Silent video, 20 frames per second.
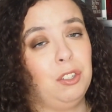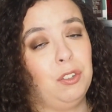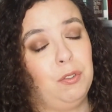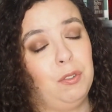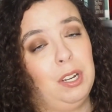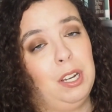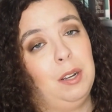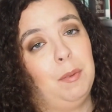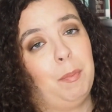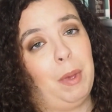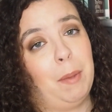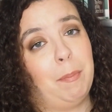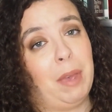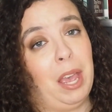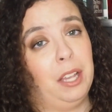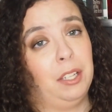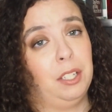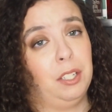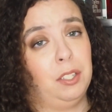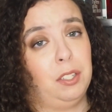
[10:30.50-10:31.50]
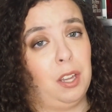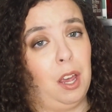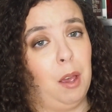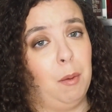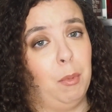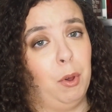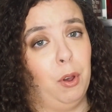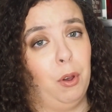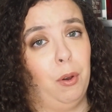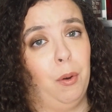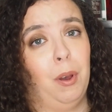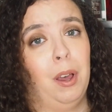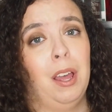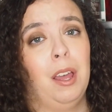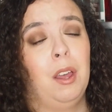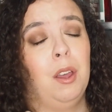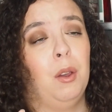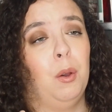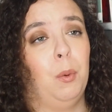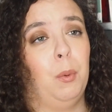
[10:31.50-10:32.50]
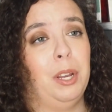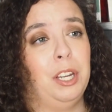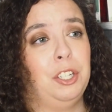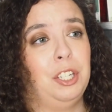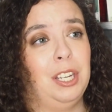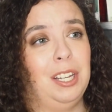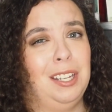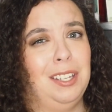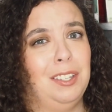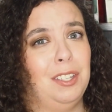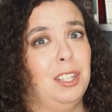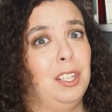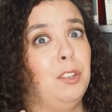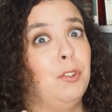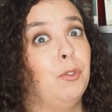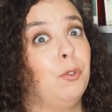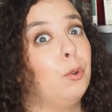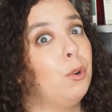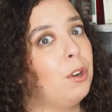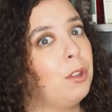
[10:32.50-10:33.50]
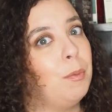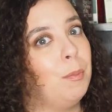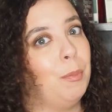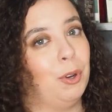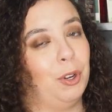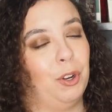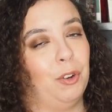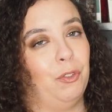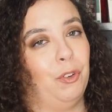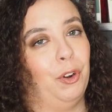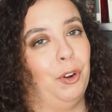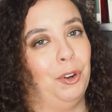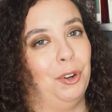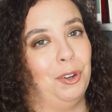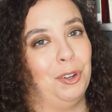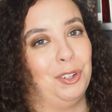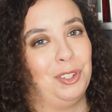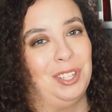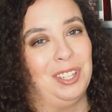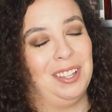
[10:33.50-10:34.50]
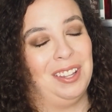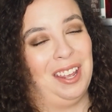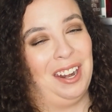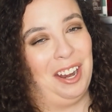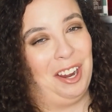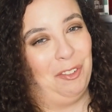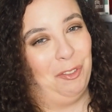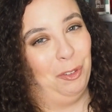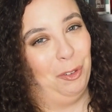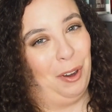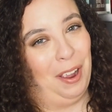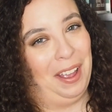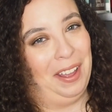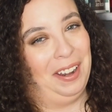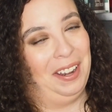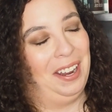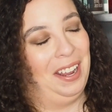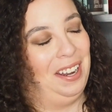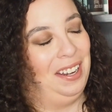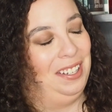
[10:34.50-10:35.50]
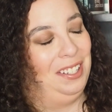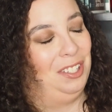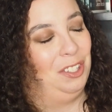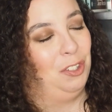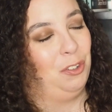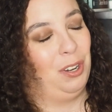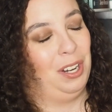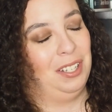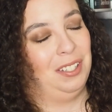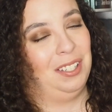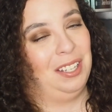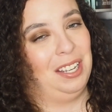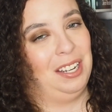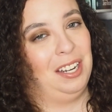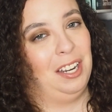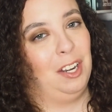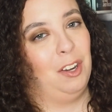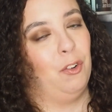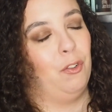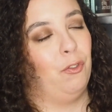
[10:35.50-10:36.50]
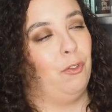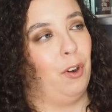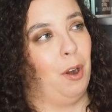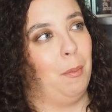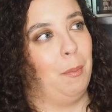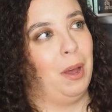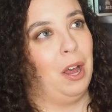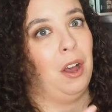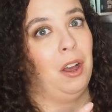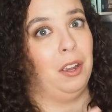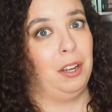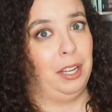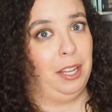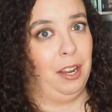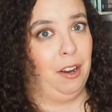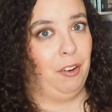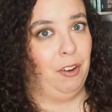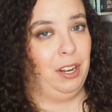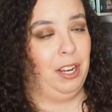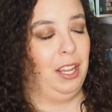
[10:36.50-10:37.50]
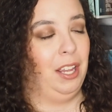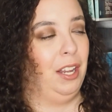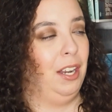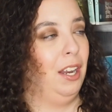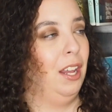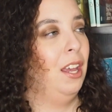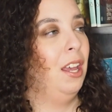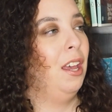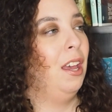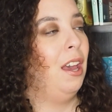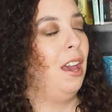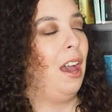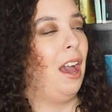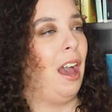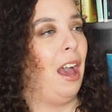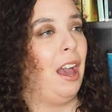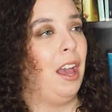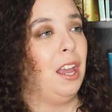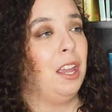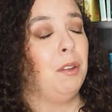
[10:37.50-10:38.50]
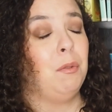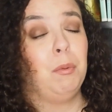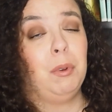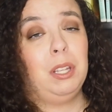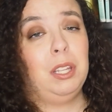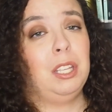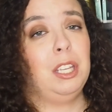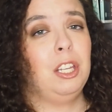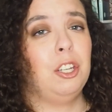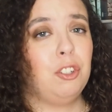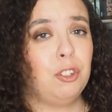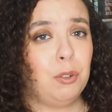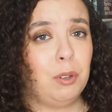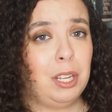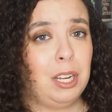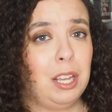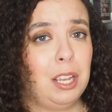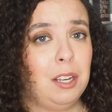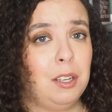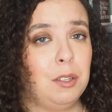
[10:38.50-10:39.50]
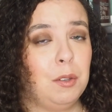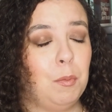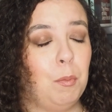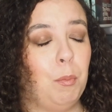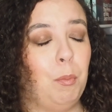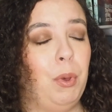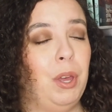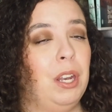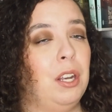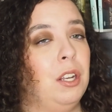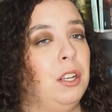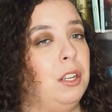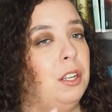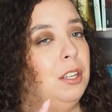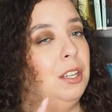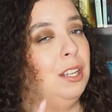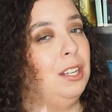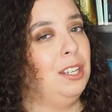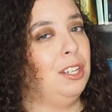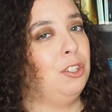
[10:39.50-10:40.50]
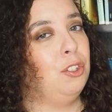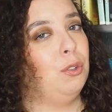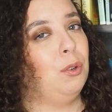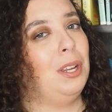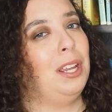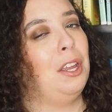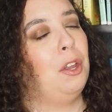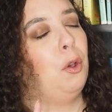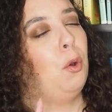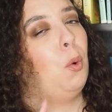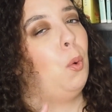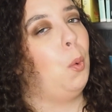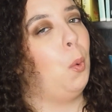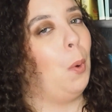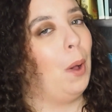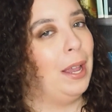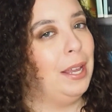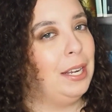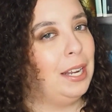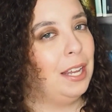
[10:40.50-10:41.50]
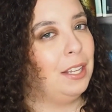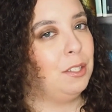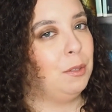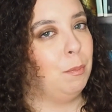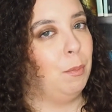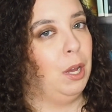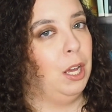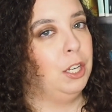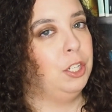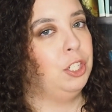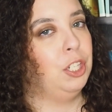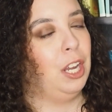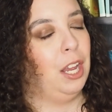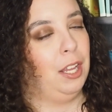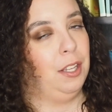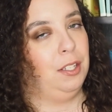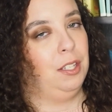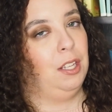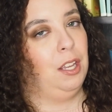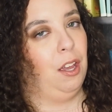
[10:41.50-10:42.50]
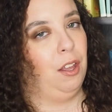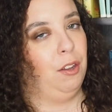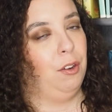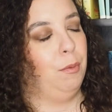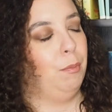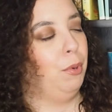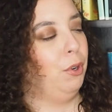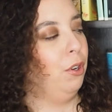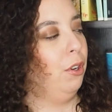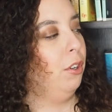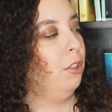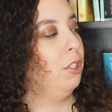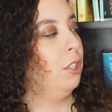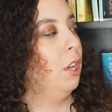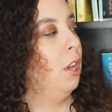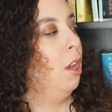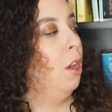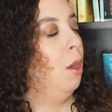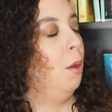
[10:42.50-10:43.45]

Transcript: Street by Magda Szabo, which is the fourth book of hers that I've read and is translated from Hungarian. I really enjoyed it, but didn't enjoy it quite as much as the other books.